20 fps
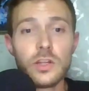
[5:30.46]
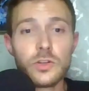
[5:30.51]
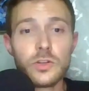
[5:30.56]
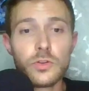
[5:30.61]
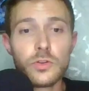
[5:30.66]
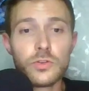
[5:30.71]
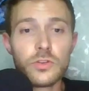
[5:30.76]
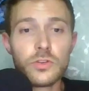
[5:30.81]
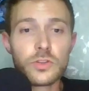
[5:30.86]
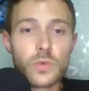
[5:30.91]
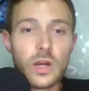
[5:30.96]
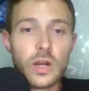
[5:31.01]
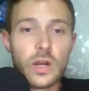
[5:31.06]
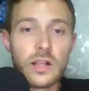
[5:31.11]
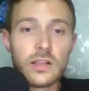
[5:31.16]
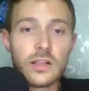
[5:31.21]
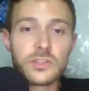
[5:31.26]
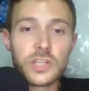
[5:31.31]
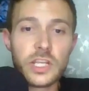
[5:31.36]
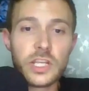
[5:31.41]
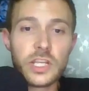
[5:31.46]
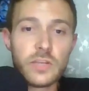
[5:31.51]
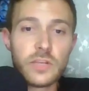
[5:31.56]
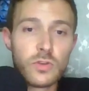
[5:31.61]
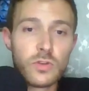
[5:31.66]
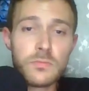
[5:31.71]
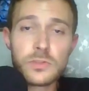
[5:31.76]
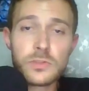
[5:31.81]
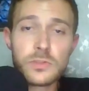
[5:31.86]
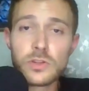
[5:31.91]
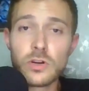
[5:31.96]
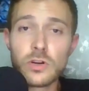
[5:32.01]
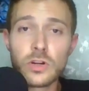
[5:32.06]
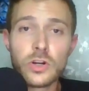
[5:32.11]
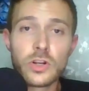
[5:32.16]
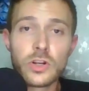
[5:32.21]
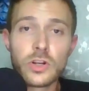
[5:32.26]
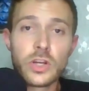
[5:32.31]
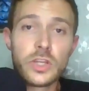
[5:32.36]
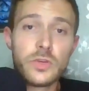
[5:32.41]

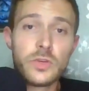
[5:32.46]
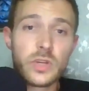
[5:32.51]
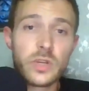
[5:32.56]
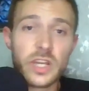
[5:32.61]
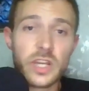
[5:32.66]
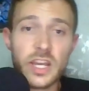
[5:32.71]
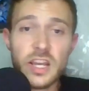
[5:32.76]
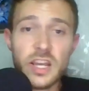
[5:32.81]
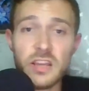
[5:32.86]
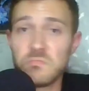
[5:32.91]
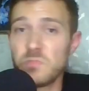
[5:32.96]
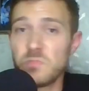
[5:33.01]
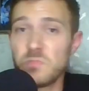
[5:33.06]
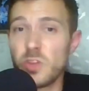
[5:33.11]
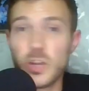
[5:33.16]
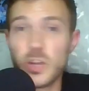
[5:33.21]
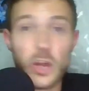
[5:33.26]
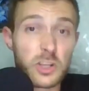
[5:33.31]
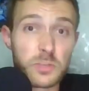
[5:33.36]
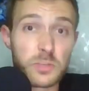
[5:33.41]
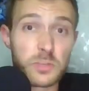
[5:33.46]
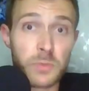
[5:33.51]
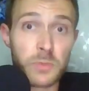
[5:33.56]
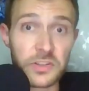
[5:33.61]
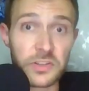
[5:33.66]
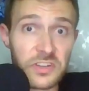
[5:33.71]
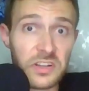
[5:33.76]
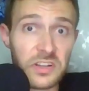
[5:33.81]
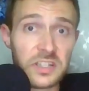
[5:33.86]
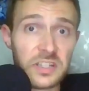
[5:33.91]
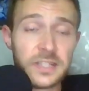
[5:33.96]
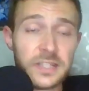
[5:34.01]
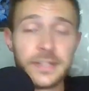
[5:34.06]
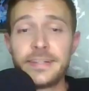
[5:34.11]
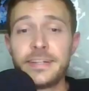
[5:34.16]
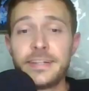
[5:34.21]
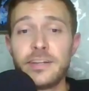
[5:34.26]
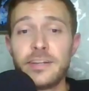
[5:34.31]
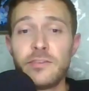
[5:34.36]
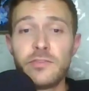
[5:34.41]
duddleswelltearooms.co.uk. They're not a sponsor.
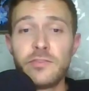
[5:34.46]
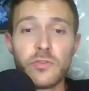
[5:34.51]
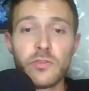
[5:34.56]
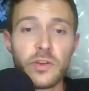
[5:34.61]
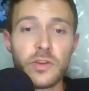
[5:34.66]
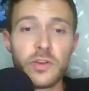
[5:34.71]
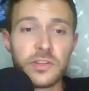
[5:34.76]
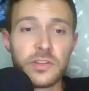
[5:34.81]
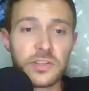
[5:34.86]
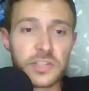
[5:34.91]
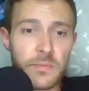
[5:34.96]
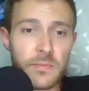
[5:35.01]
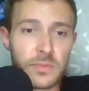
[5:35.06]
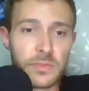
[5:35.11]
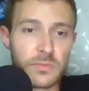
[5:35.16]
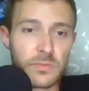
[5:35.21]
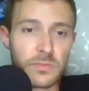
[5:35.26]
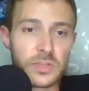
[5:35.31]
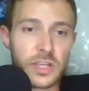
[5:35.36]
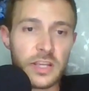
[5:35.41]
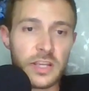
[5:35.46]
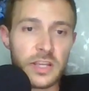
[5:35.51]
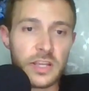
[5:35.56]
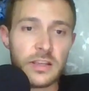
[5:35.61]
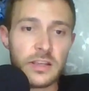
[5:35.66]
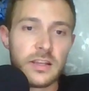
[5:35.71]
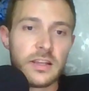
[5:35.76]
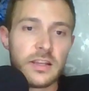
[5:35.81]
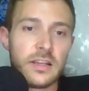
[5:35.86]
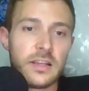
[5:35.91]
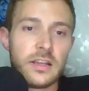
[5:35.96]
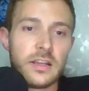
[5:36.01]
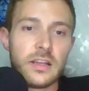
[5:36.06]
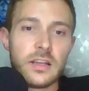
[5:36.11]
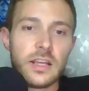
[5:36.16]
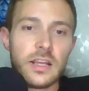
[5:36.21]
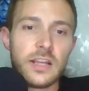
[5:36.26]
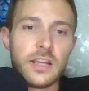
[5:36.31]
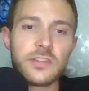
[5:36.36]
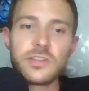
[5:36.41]
Feel free to send me some tea.
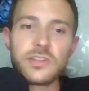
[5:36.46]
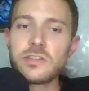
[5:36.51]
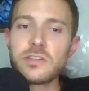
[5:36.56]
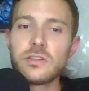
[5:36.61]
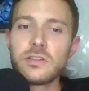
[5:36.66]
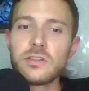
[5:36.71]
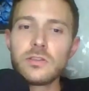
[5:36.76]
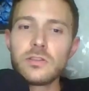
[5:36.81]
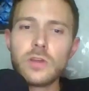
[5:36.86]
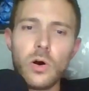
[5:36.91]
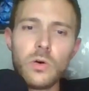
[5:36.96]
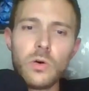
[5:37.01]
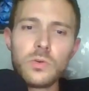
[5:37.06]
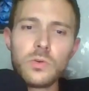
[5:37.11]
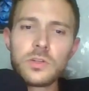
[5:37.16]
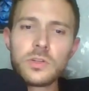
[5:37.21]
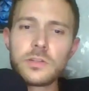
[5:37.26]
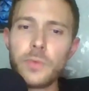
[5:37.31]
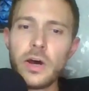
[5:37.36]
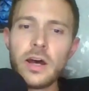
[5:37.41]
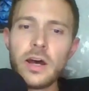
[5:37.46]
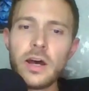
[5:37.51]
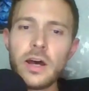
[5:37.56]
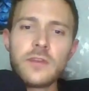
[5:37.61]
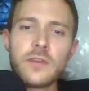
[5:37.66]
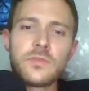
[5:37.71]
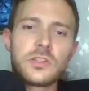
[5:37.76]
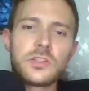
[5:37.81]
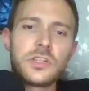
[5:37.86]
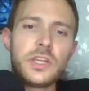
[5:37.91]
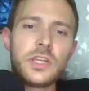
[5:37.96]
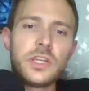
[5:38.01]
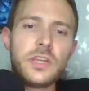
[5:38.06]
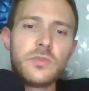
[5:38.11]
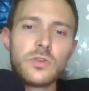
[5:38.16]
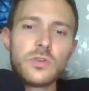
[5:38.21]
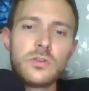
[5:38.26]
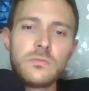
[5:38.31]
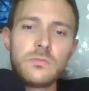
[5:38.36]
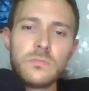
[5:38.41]
It says the oldest part of the tea
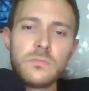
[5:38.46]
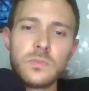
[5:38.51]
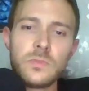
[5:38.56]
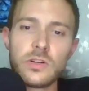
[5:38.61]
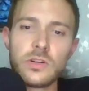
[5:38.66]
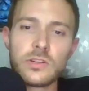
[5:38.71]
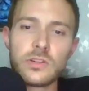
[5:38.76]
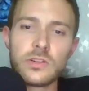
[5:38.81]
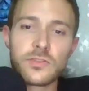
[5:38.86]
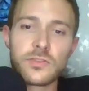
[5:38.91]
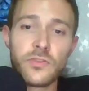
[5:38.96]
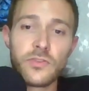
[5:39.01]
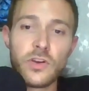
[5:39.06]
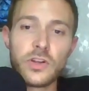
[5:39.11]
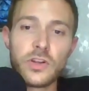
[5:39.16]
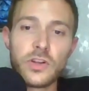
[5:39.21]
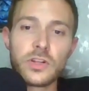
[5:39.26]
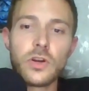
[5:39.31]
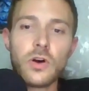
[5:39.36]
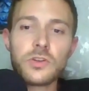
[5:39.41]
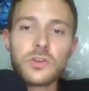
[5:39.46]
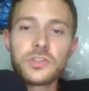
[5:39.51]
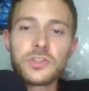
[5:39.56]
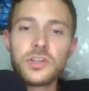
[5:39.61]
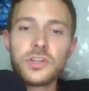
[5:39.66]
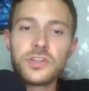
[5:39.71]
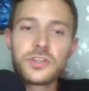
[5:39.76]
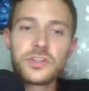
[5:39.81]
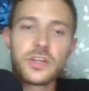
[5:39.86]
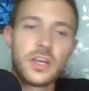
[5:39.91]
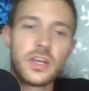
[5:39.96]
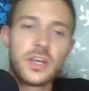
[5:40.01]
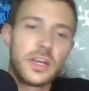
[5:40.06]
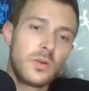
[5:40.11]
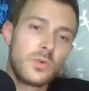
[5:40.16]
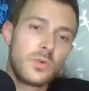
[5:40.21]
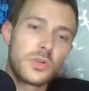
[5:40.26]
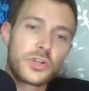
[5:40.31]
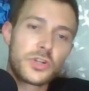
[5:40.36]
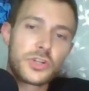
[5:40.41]
room, known as Fern Cottage,
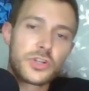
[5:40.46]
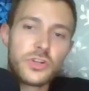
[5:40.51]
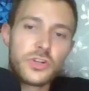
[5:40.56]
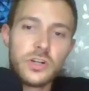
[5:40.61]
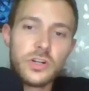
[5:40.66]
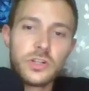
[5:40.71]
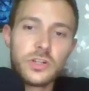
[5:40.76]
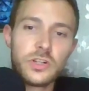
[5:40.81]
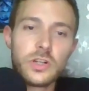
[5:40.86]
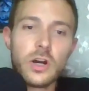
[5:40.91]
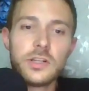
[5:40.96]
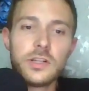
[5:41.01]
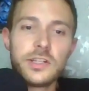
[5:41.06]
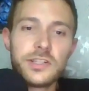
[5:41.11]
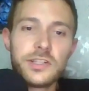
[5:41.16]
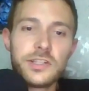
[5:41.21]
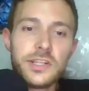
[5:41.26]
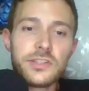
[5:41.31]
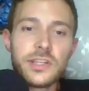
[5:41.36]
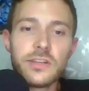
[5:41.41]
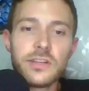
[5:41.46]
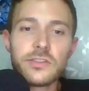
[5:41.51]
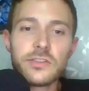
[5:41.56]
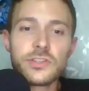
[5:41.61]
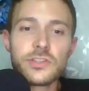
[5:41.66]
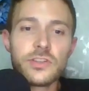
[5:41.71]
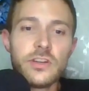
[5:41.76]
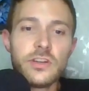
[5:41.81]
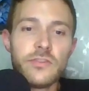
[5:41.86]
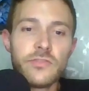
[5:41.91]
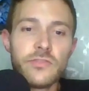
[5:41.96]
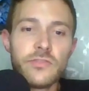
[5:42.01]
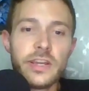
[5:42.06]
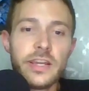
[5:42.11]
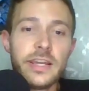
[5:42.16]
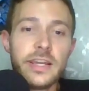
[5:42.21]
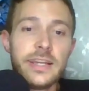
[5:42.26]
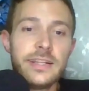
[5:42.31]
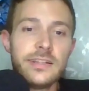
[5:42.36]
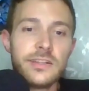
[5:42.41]
was shown on a detailed
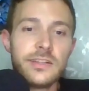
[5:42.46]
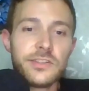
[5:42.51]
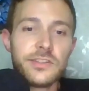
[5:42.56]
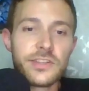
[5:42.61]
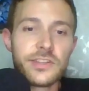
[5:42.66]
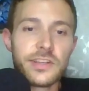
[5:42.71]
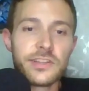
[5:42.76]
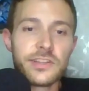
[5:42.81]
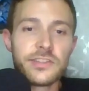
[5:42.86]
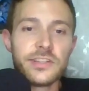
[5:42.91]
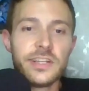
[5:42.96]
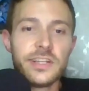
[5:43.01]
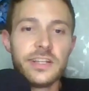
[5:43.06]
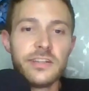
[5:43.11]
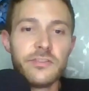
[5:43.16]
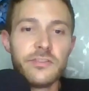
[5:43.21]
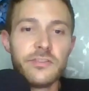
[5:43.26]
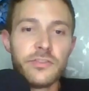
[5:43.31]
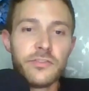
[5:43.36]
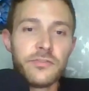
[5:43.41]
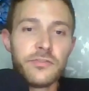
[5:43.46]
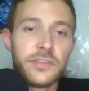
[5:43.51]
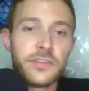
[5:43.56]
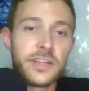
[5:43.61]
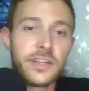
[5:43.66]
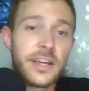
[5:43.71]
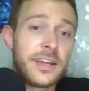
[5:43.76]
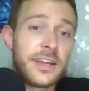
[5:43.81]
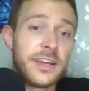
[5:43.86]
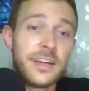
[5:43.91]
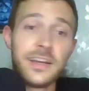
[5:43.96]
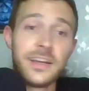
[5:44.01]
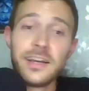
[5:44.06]
survey in 1658.